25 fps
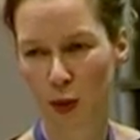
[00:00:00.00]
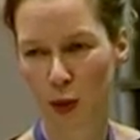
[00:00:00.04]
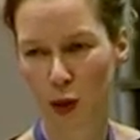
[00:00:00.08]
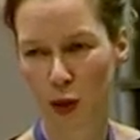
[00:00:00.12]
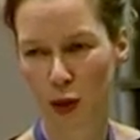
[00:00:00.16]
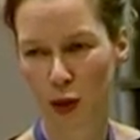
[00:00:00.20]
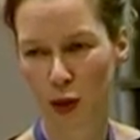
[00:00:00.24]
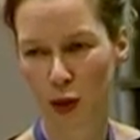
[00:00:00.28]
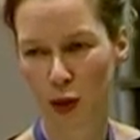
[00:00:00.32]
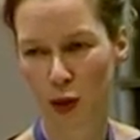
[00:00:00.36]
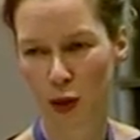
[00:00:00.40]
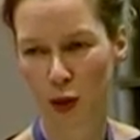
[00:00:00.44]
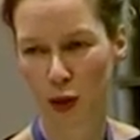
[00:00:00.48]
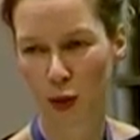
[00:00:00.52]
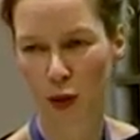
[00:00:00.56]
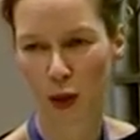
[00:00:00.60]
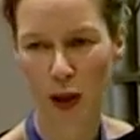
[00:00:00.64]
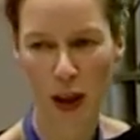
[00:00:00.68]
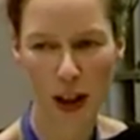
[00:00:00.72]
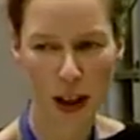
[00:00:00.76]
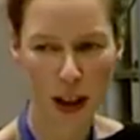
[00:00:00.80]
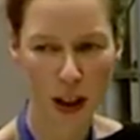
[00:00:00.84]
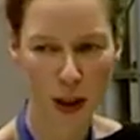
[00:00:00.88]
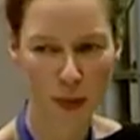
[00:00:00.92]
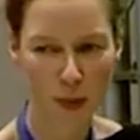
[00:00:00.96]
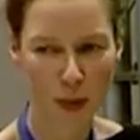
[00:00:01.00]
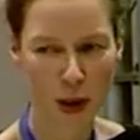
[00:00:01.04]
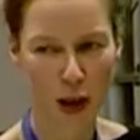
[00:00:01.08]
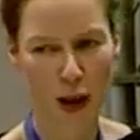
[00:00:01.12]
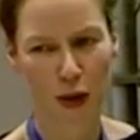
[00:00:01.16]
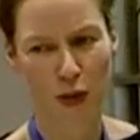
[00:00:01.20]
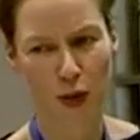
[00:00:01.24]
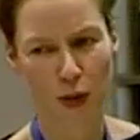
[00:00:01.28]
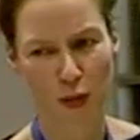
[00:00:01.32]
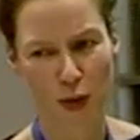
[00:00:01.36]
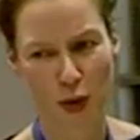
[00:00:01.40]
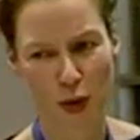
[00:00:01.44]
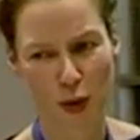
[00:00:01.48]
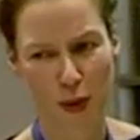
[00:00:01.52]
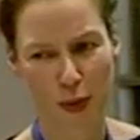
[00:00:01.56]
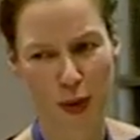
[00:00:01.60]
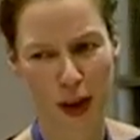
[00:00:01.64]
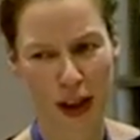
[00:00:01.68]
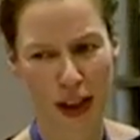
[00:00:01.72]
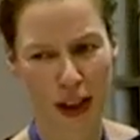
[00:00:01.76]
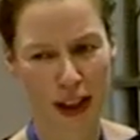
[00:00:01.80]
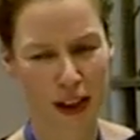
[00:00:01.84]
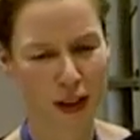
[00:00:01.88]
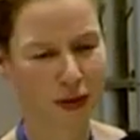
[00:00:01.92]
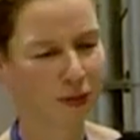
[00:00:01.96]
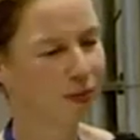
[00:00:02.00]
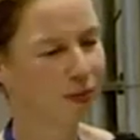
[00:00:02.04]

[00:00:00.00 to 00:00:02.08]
wants you to feel less pain or more pain.